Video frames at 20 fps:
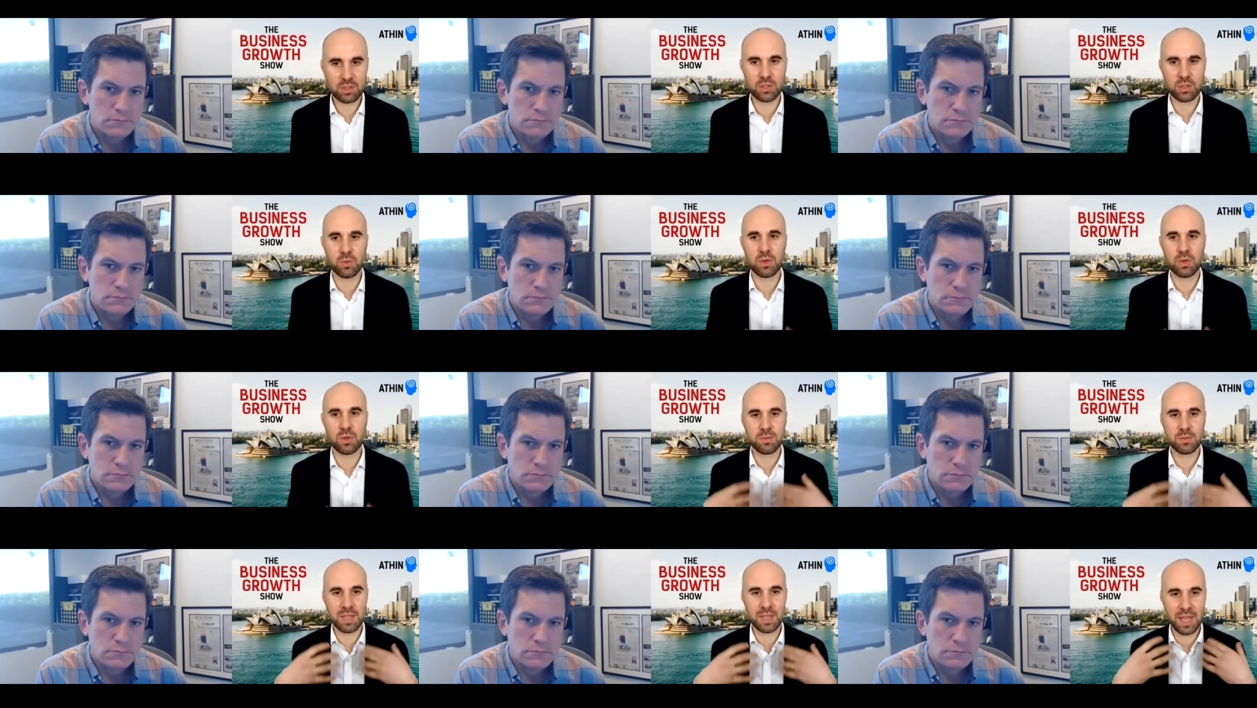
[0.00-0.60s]
Speaker 1: Do you want
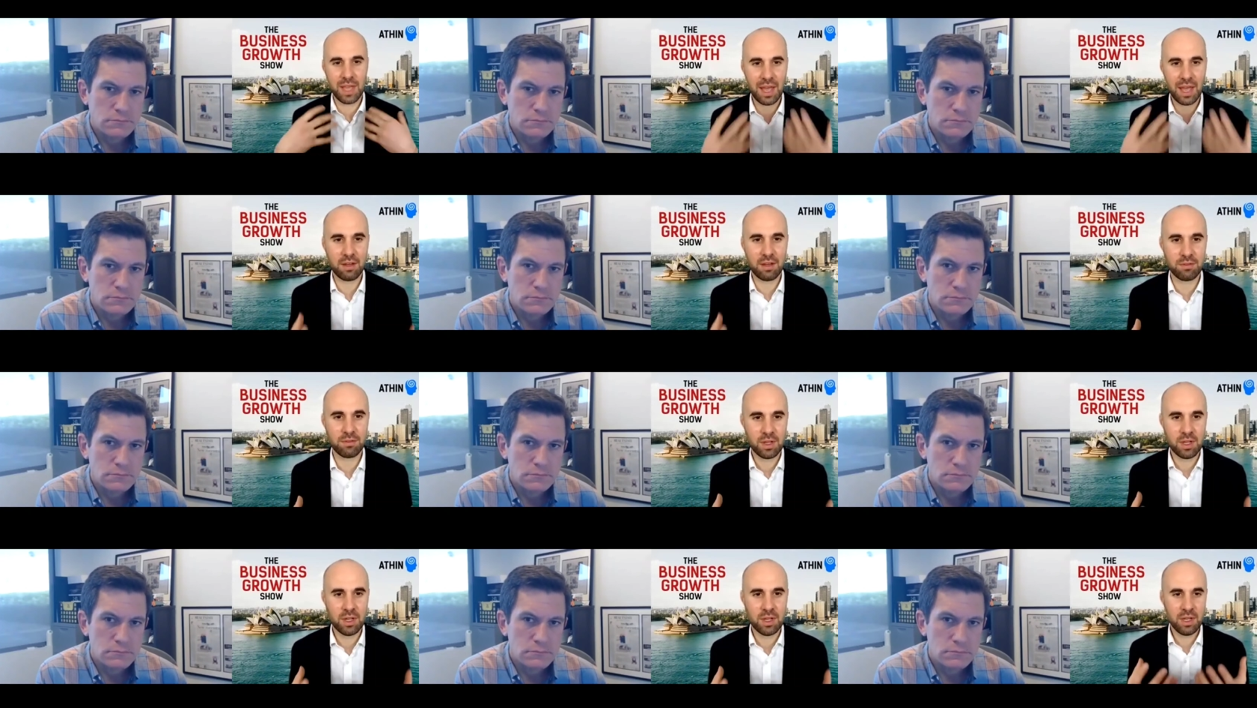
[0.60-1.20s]
them to
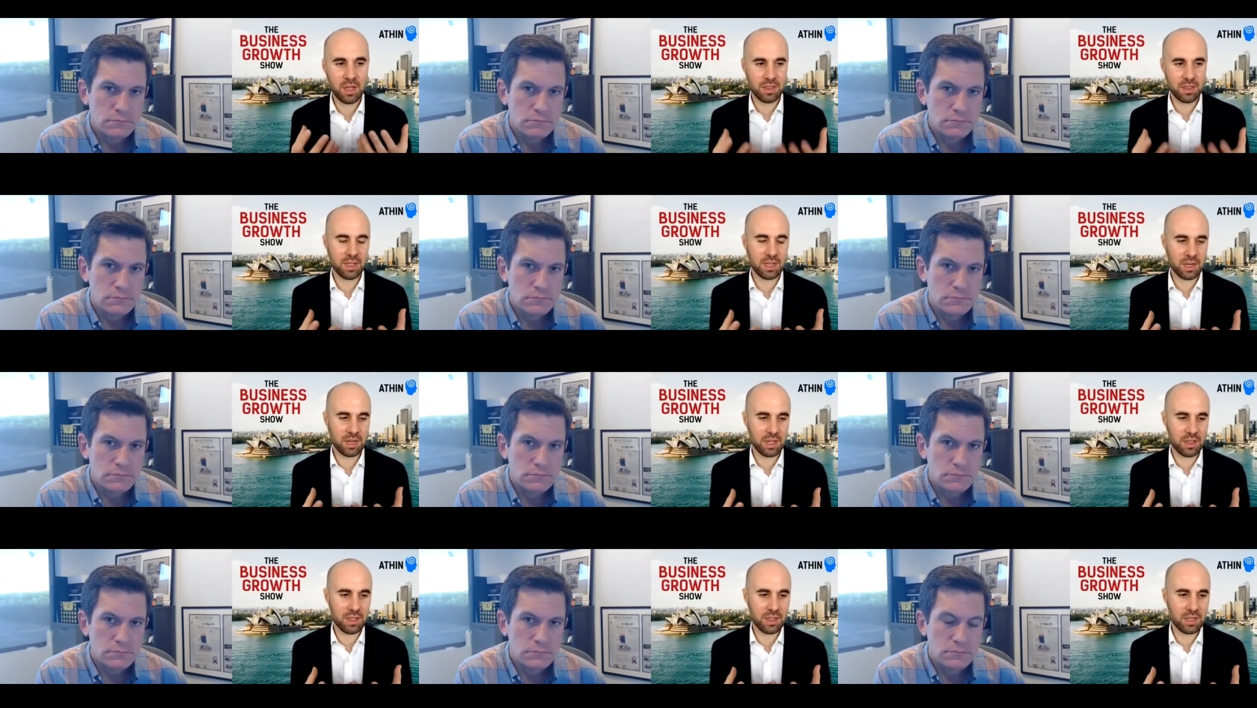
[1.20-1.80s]
have a thing?
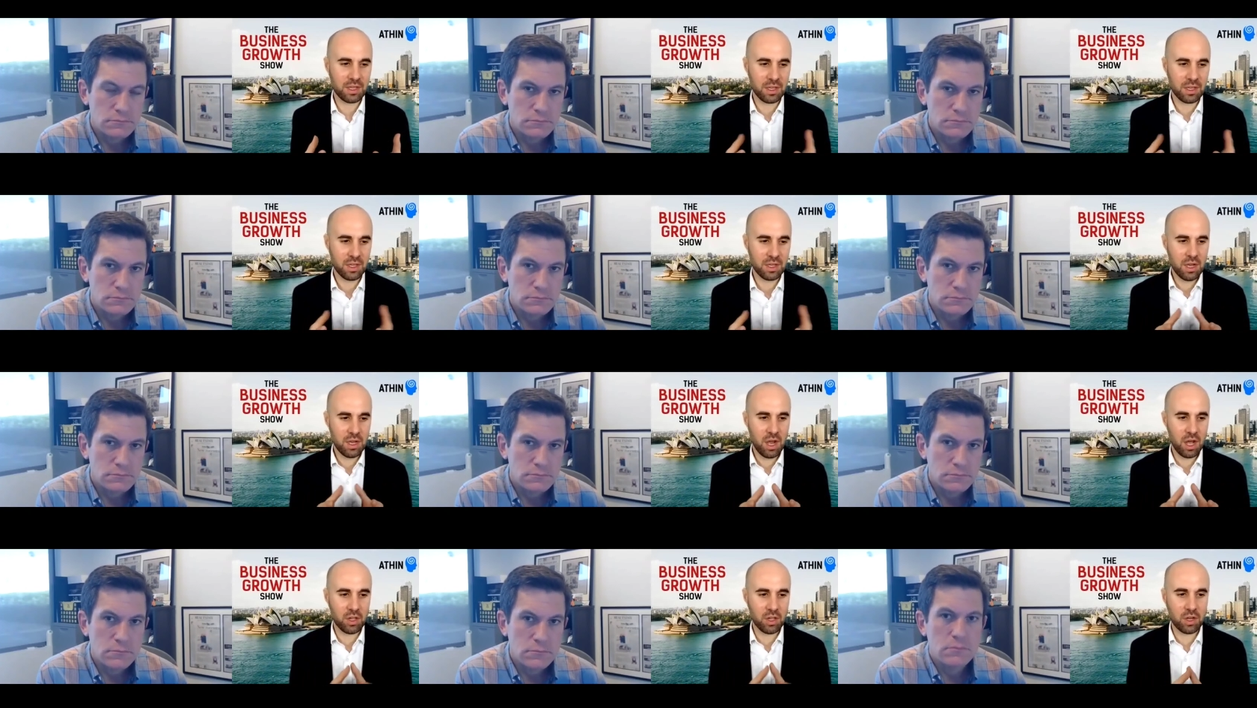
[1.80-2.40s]
And I think
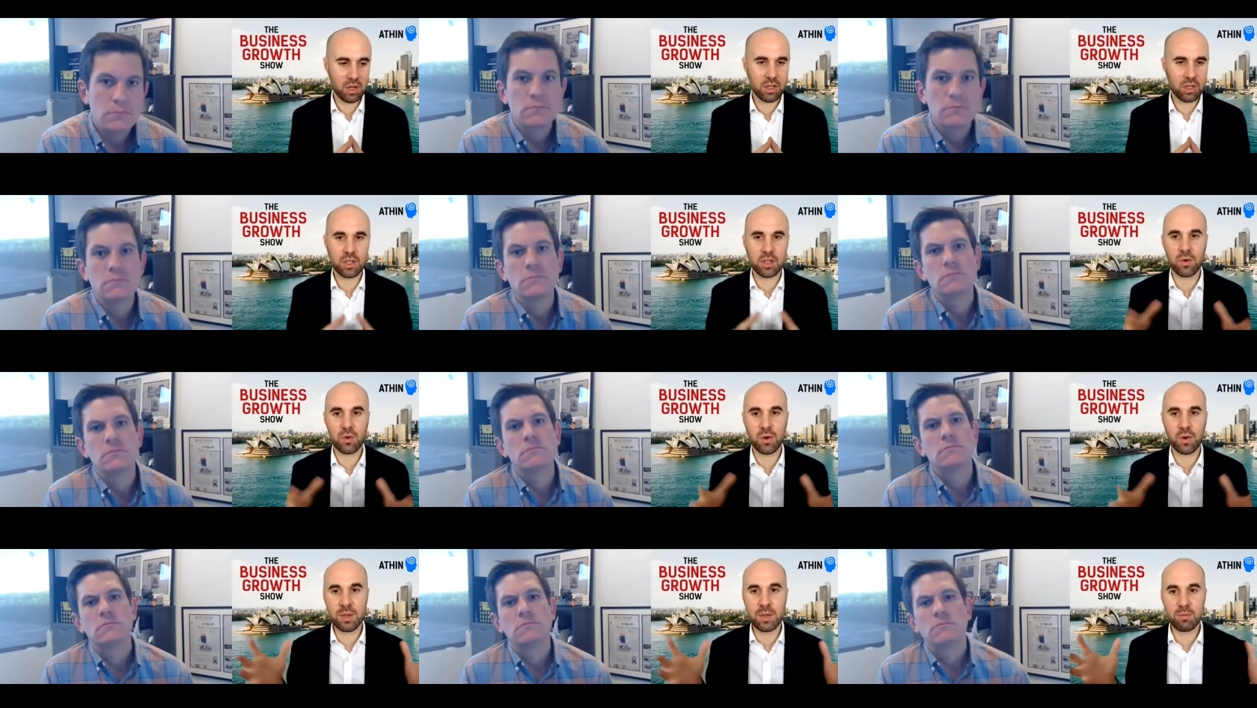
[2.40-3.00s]
a lot of the
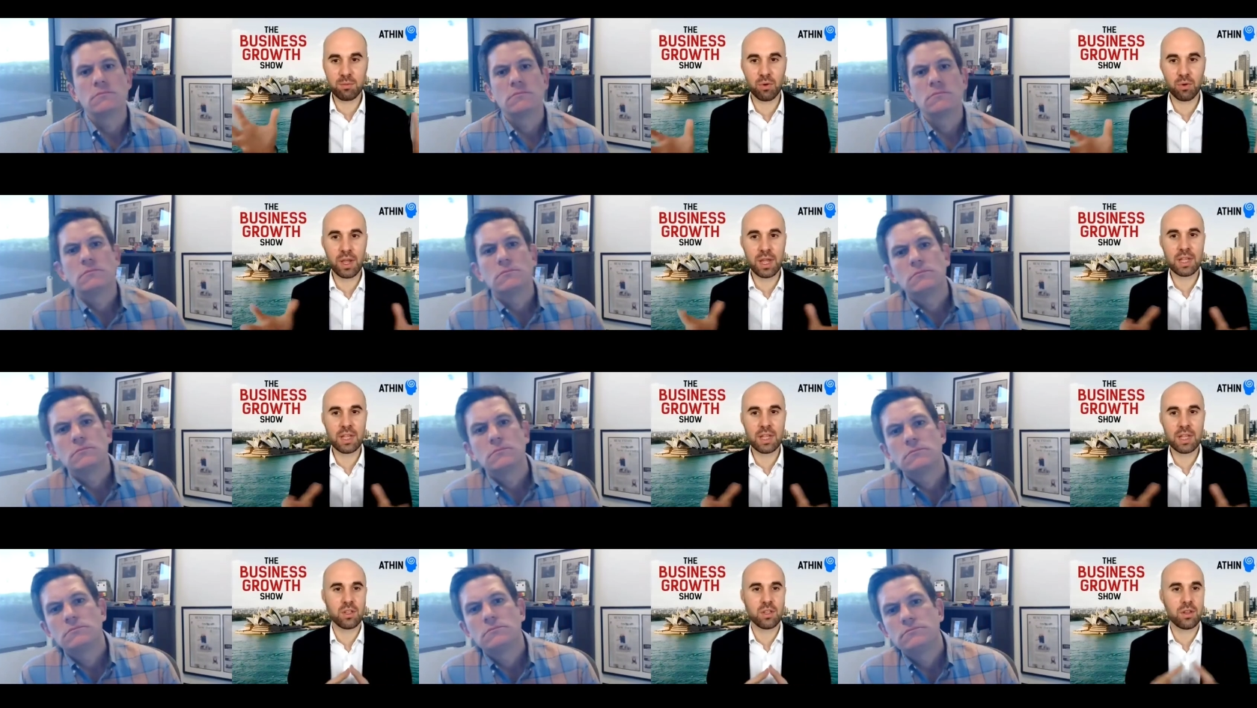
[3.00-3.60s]
great
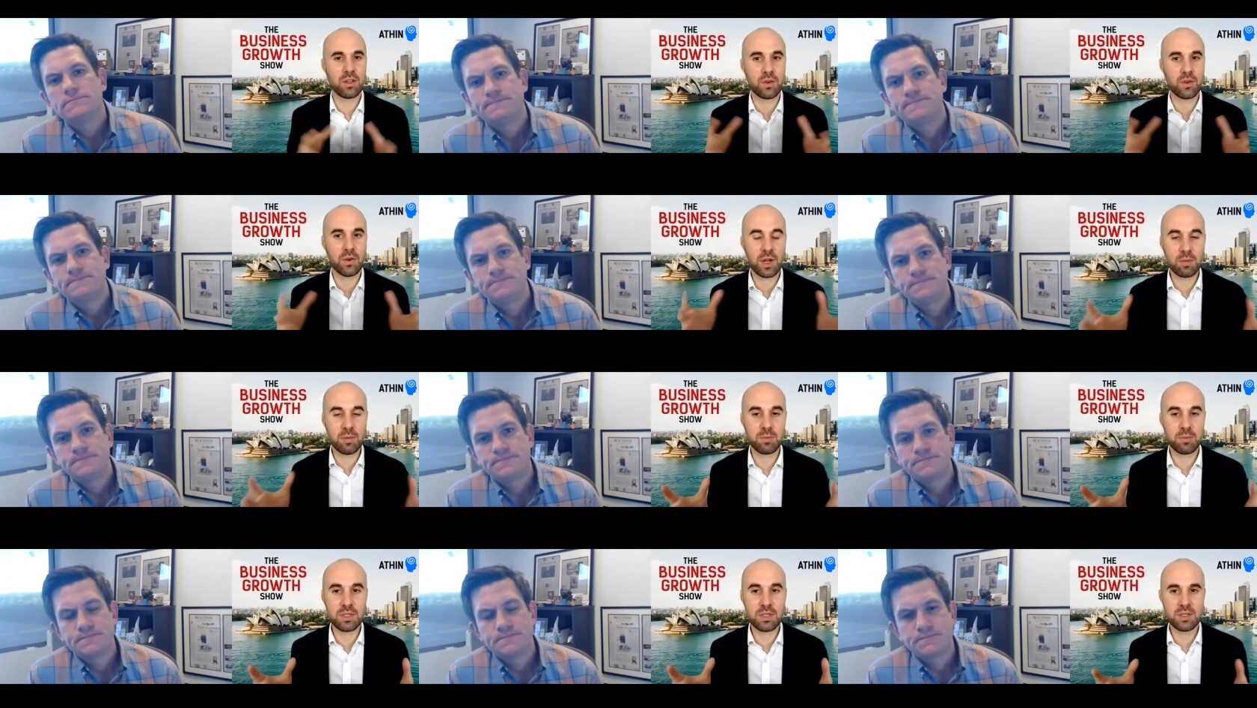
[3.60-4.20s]
brands, a lot of the
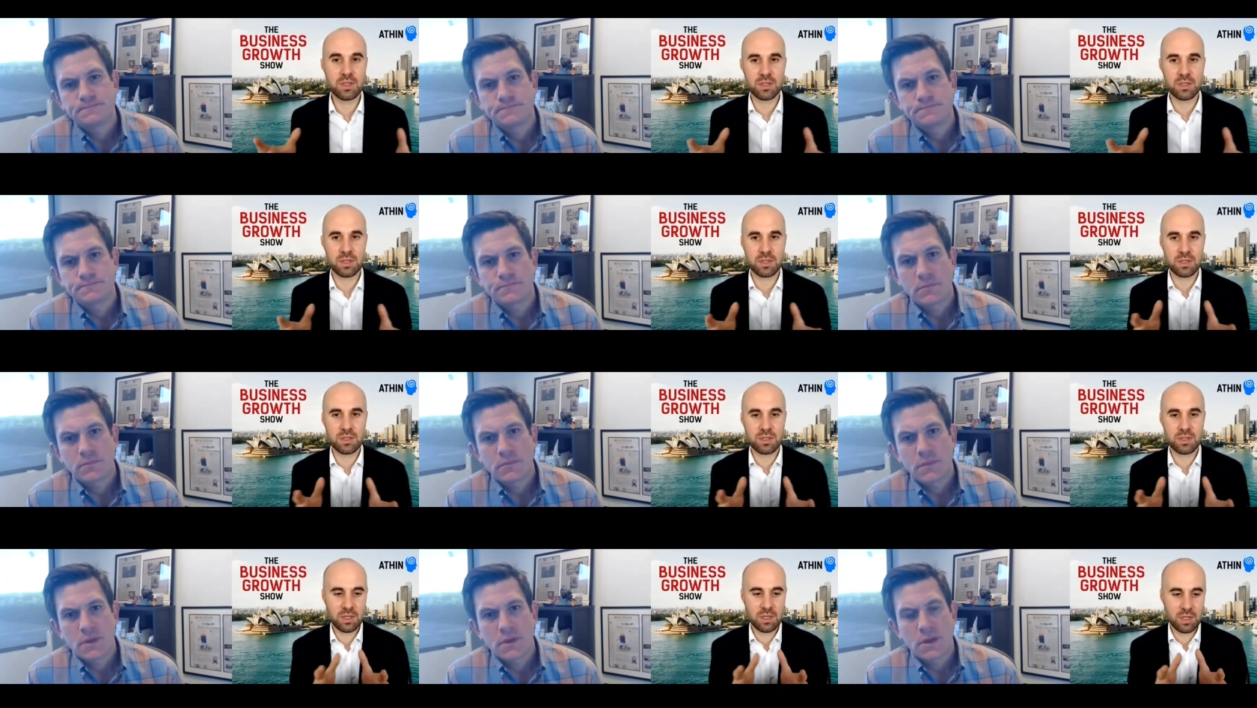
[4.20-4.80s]
great
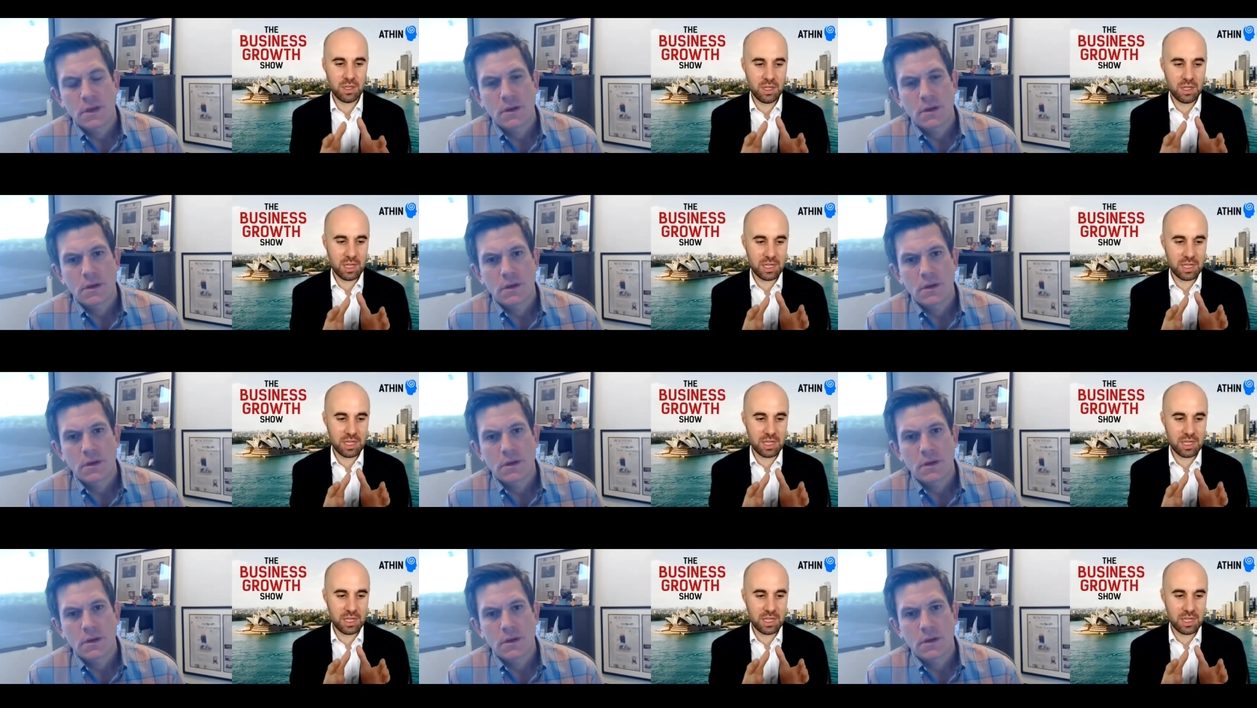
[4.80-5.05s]
businesses,